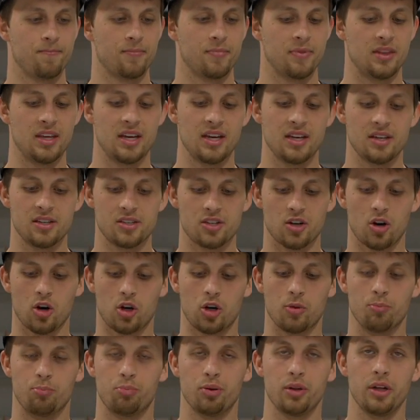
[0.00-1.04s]
these are
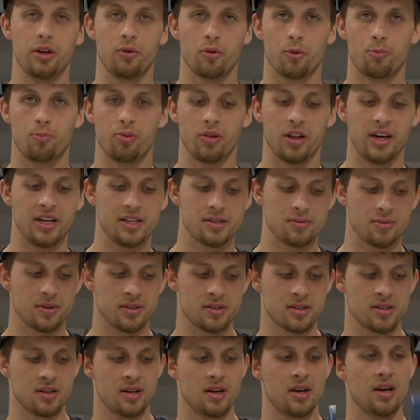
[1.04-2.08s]
complete
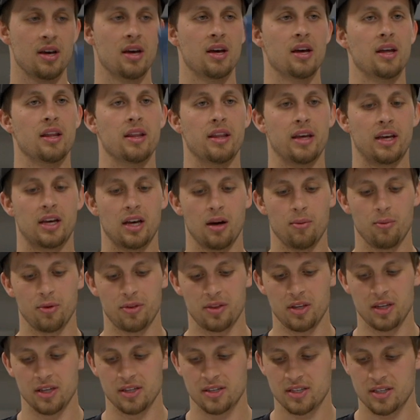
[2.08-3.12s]
replacements. They come with
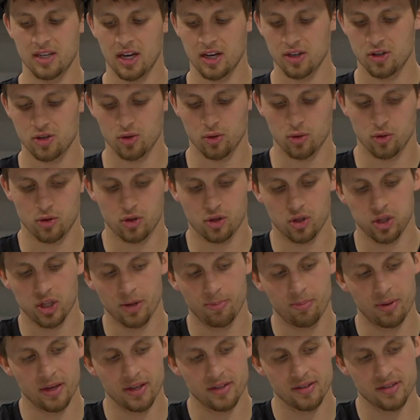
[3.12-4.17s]
the essential
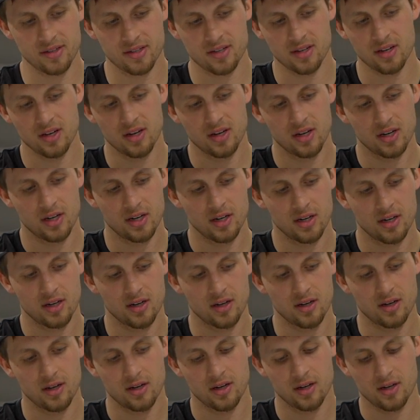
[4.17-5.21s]
clip-ins
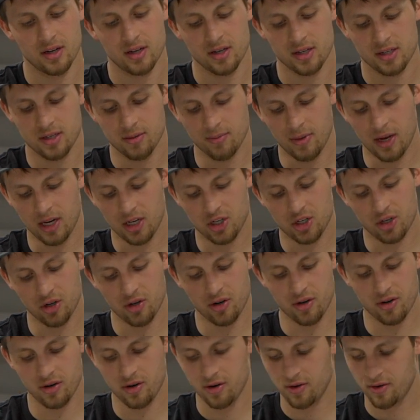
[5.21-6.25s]
to make
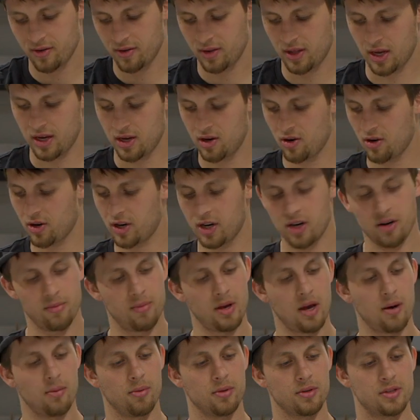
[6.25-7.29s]
sure that you're gonna
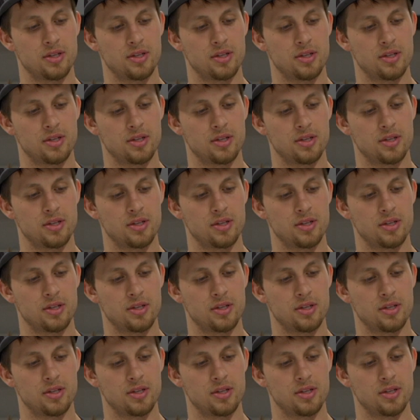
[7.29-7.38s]
be able